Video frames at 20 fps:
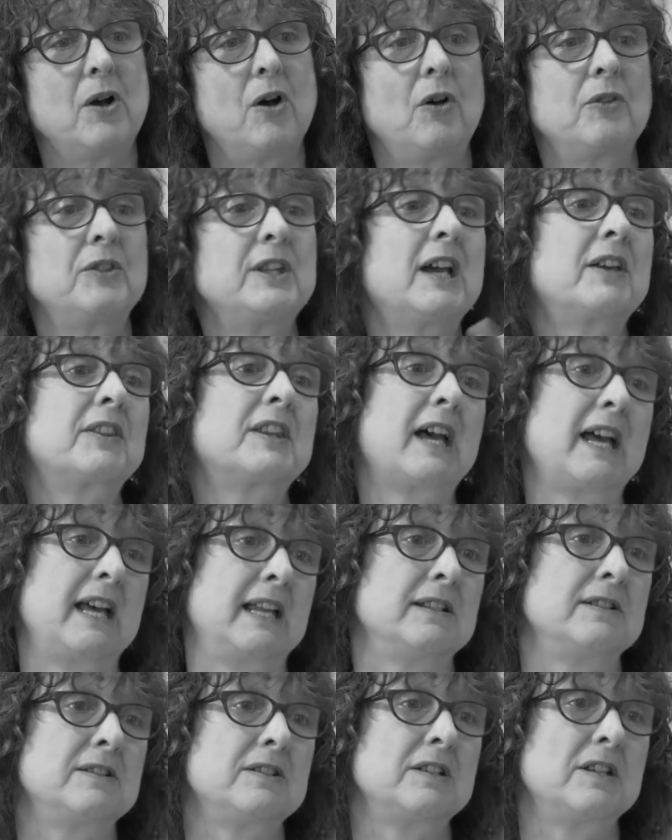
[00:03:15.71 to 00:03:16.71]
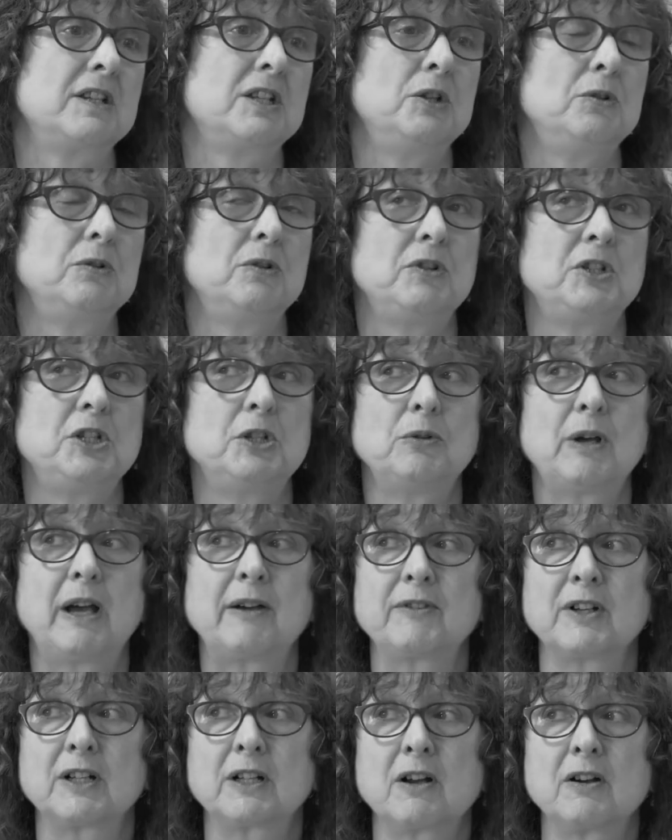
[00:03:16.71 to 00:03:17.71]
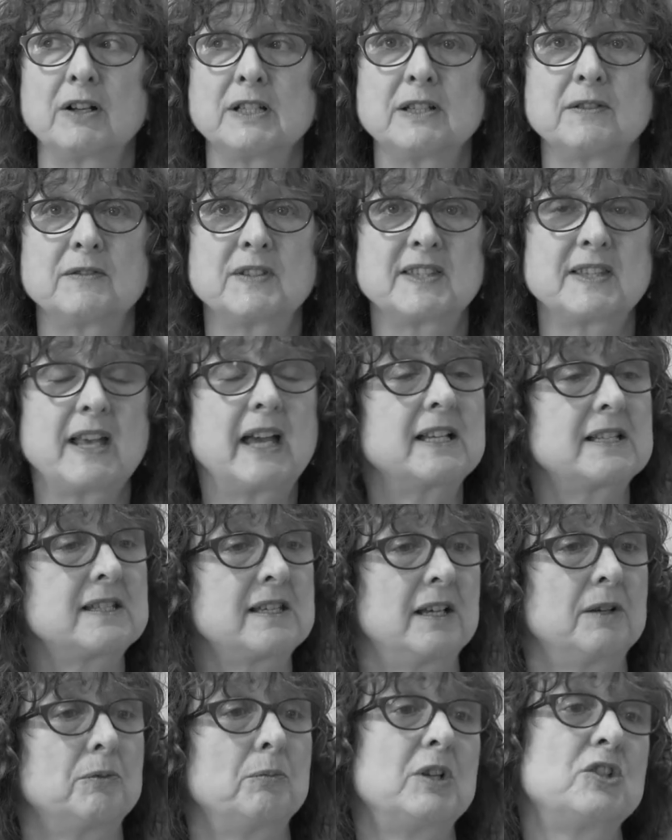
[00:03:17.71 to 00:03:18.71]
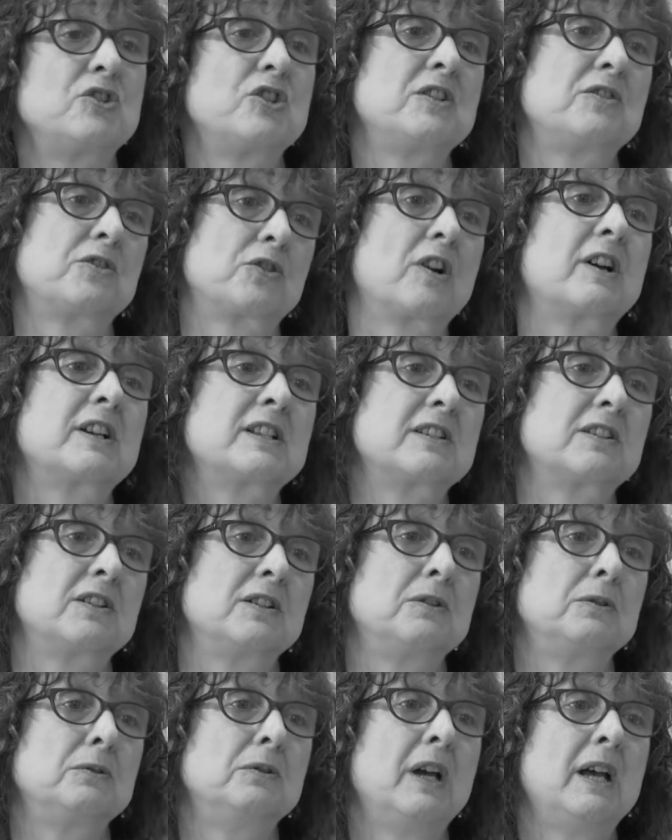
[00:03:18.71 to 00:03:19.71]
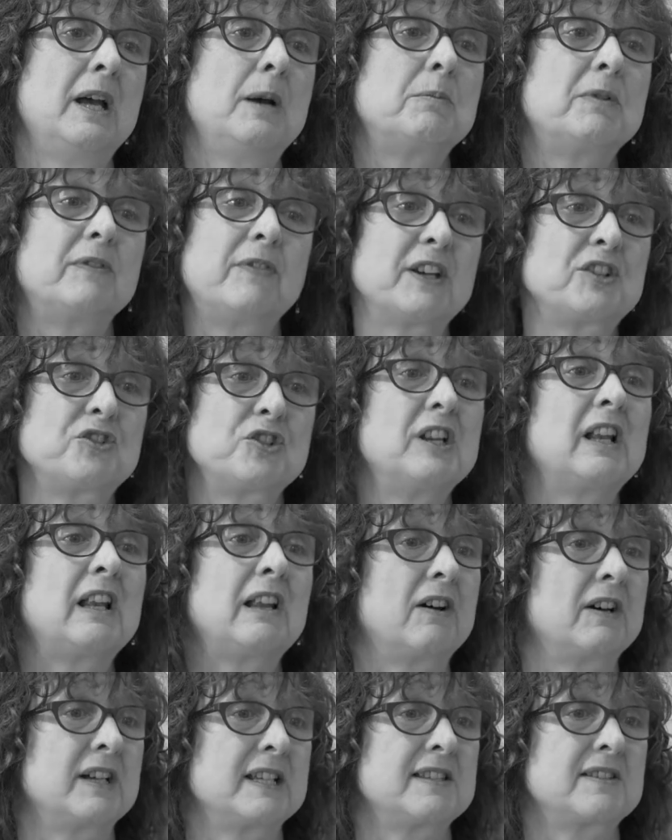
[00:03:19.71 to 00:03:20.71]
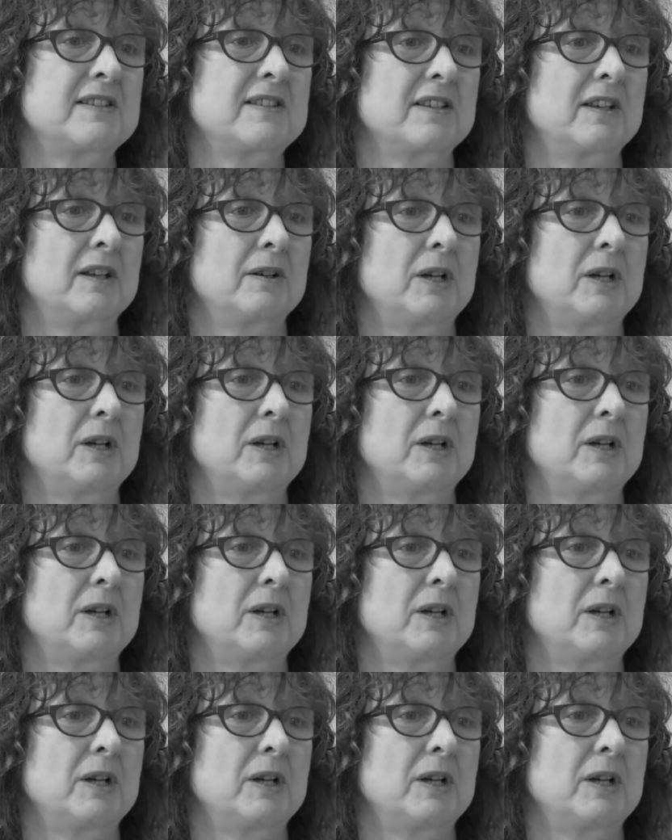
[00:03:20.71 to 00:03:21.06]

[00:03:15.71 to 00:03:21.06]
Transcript: On the other hand, you have a kind of sector which is trying to professionalise,